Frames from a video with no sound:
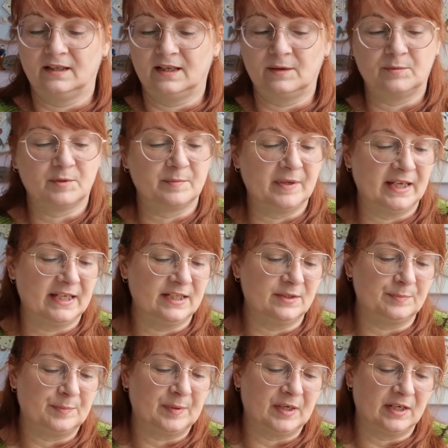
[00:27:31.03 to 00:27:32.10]
It was
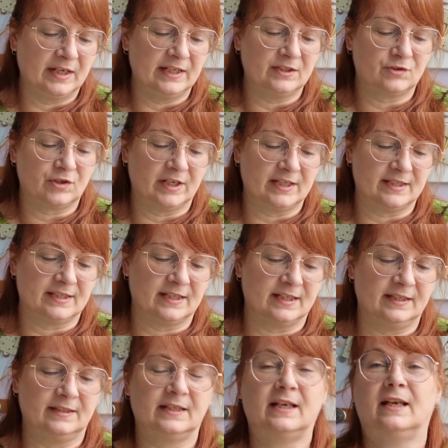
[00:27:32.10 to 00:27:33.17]
made by
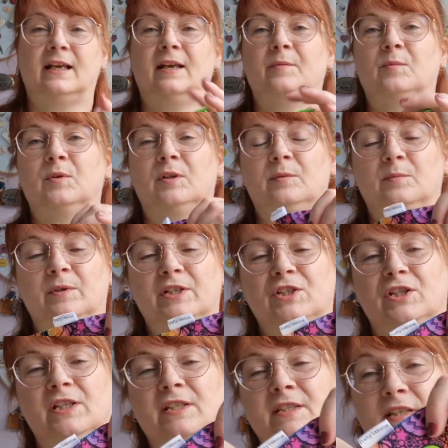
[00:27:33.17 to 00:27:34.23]
Tracy at Wool and
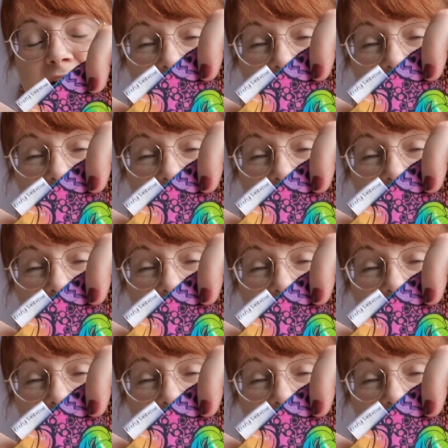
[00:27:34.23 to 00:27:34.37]
Wishes,